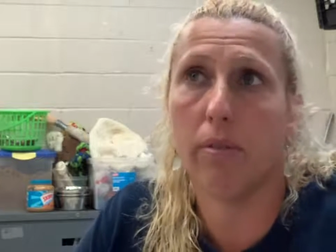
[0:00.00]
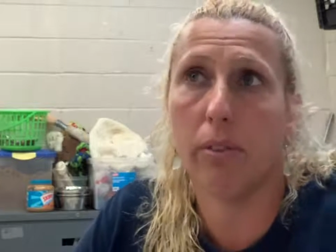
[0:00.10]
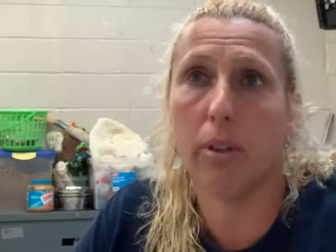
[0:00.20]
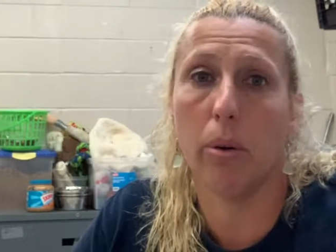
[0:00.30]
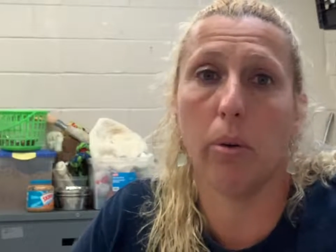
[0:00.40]

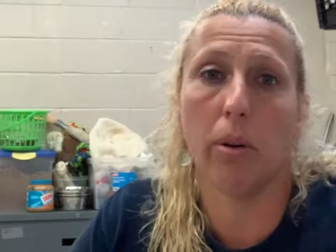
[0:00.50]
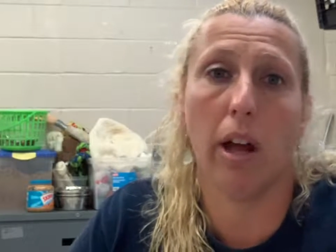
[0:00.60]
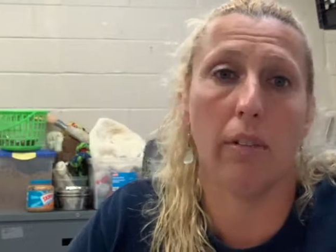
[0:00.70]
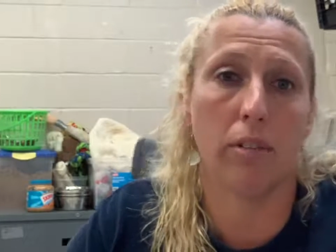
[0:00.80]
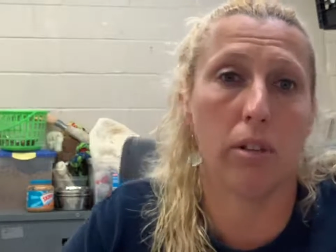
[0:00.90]
So
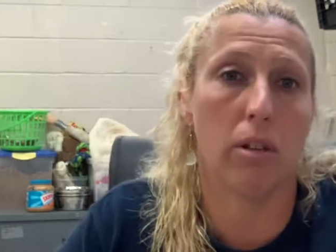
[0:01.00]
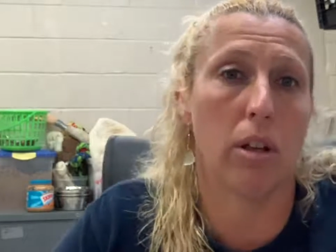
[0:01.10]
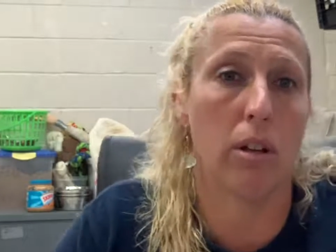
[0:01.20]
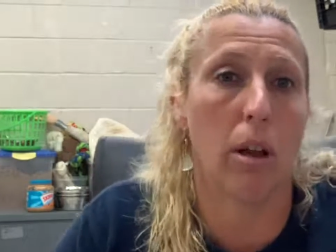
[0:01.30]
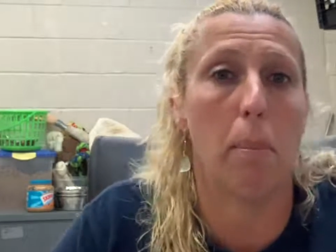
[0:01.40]
after
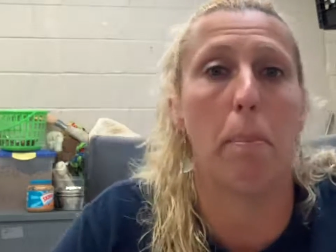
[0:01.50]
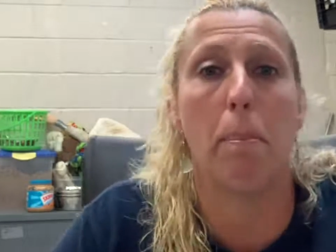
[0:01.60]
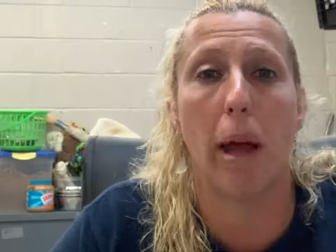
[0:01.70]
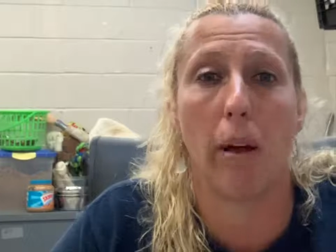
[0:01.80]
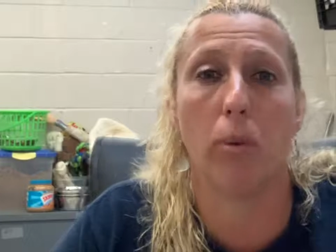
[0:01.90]

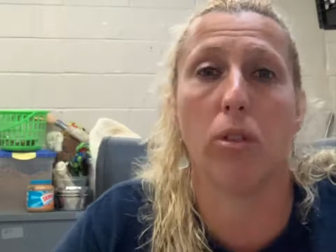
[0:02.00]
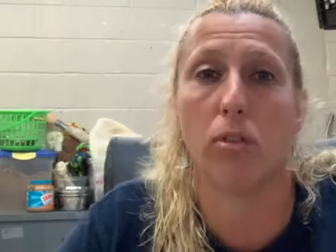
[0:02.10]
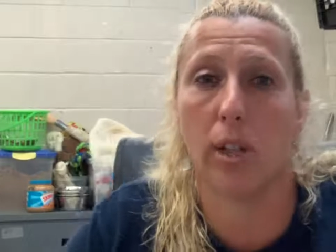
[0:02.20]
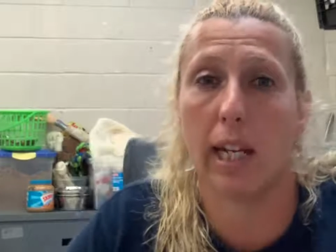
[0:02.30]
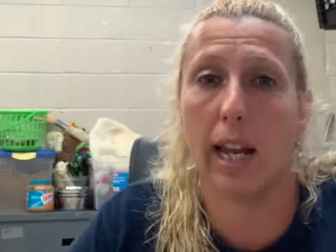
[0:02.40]
about
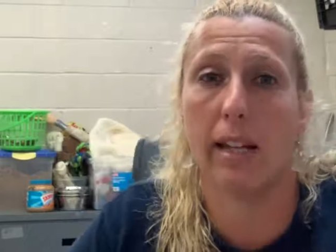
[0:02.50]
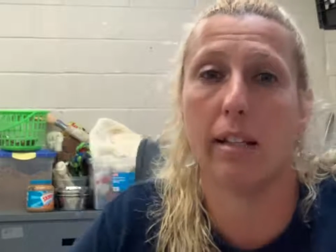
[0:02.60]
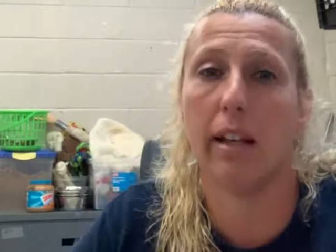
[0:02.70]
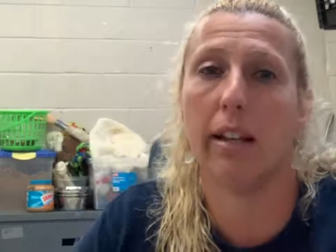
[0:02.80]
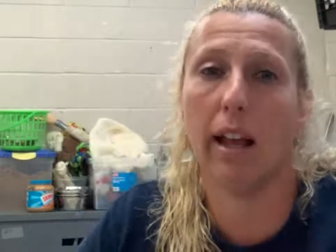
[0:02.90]
3 days,
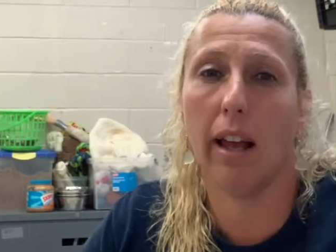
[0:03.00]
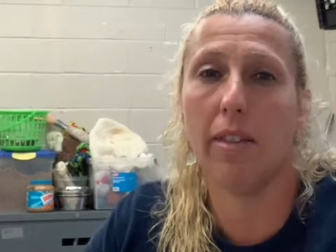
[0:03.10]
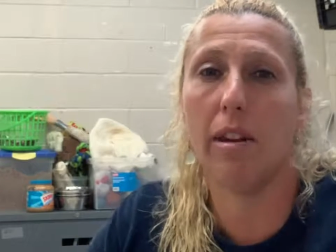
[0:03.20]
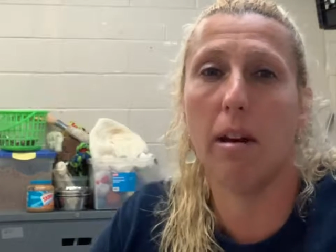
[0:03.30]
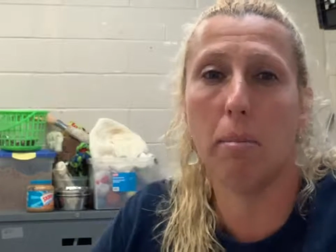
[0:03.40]

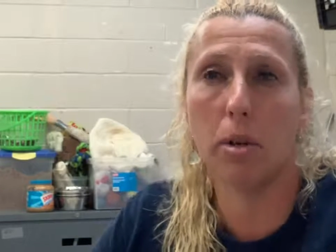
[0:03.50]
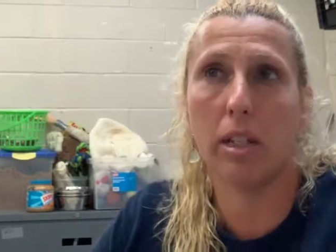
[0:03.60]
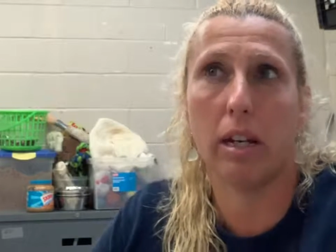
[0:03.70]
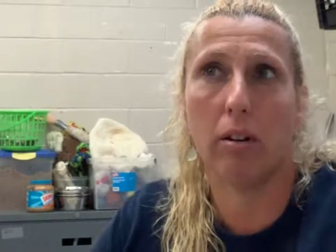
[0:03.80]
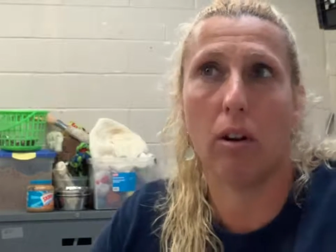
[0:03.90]
and the
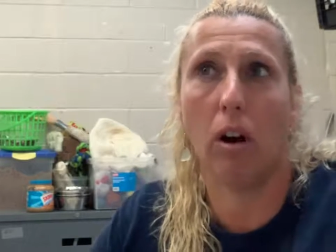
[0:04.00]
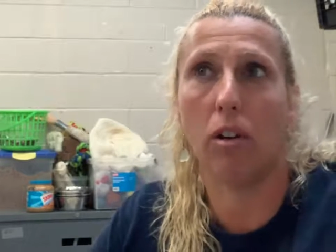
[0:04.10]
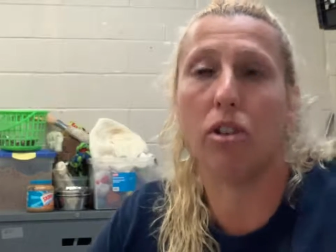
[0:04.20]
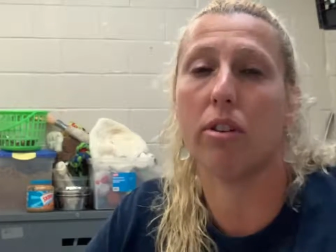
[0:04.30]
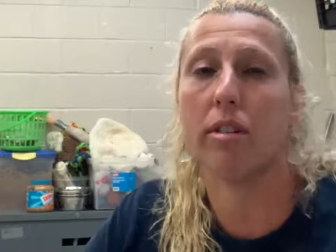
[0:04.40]
numbers here are
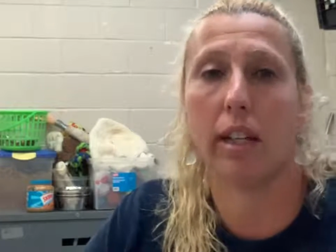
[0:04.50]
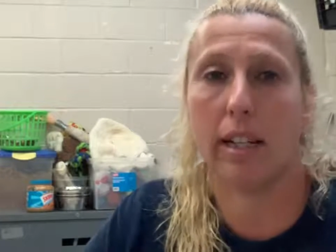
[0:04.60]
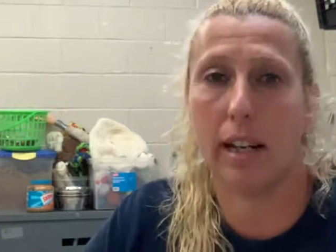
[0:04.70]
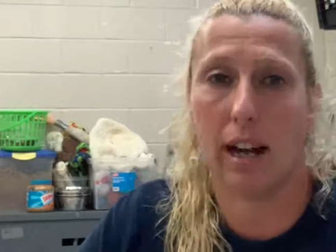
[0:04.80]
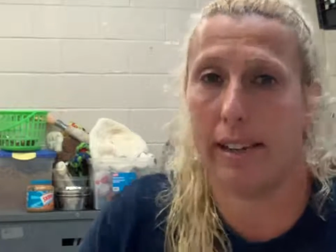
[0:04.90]
just a
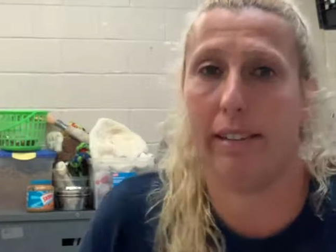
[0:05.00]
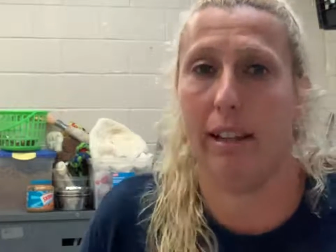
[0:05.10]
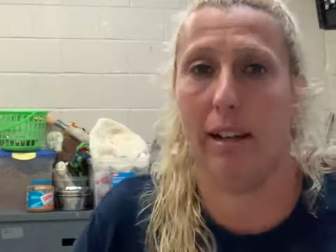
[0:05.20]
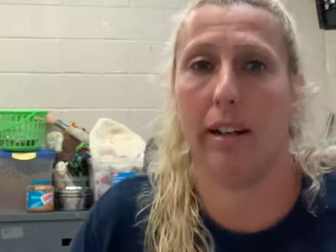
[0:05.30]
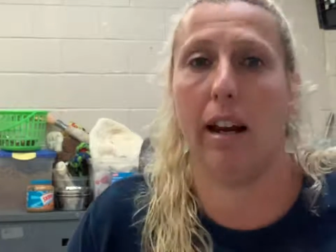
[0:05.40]

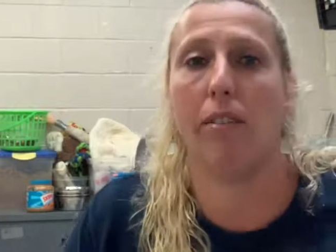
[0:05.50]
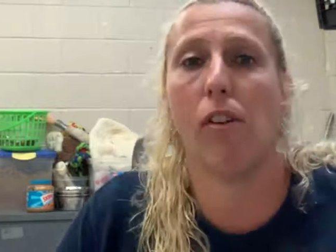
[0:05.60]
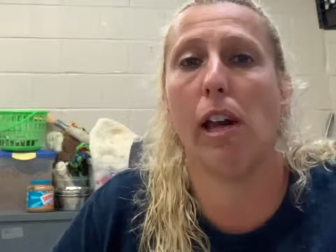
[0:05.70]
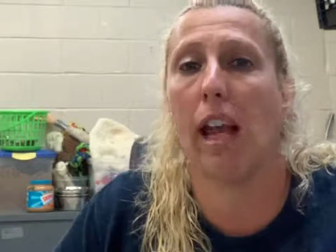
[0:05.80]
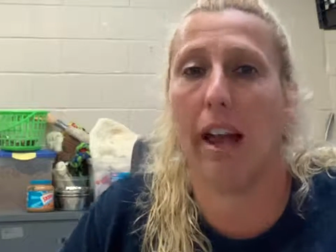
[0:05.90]
guideline.
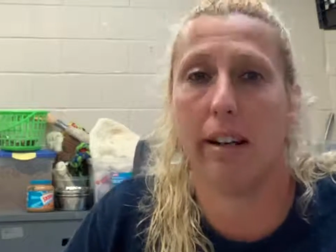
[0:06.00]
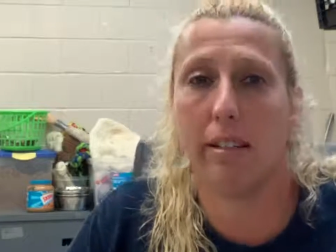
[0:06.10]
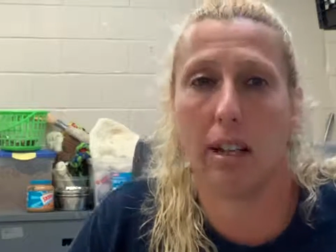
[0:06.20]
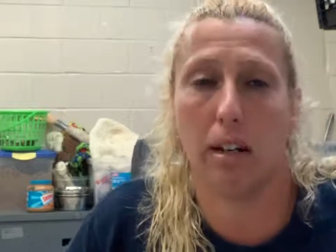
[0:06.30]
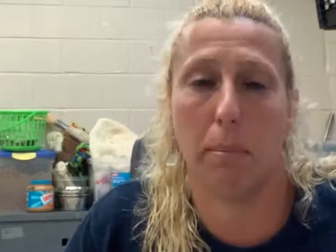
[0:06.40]
Every cat
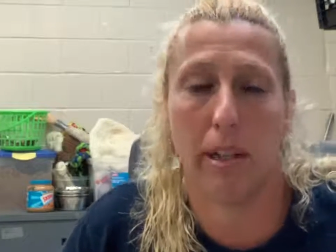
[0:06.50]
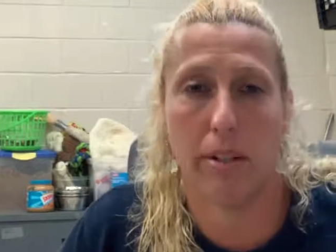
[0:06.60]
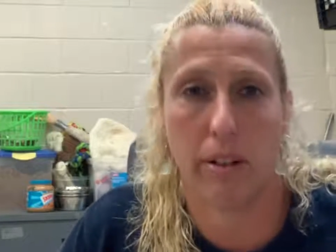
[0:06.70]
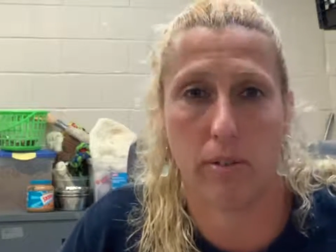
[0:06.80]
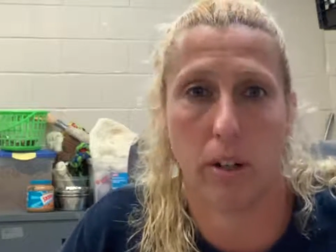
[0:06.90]
is going to be
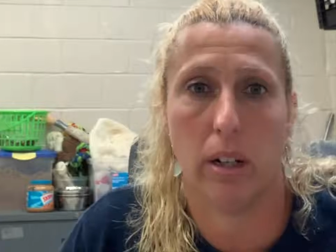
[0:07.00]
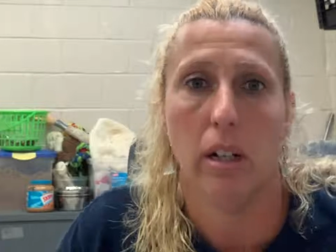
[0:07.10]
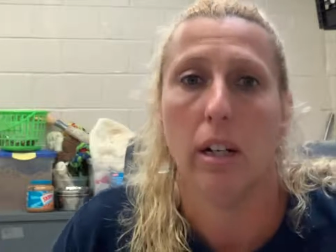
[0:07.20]
different.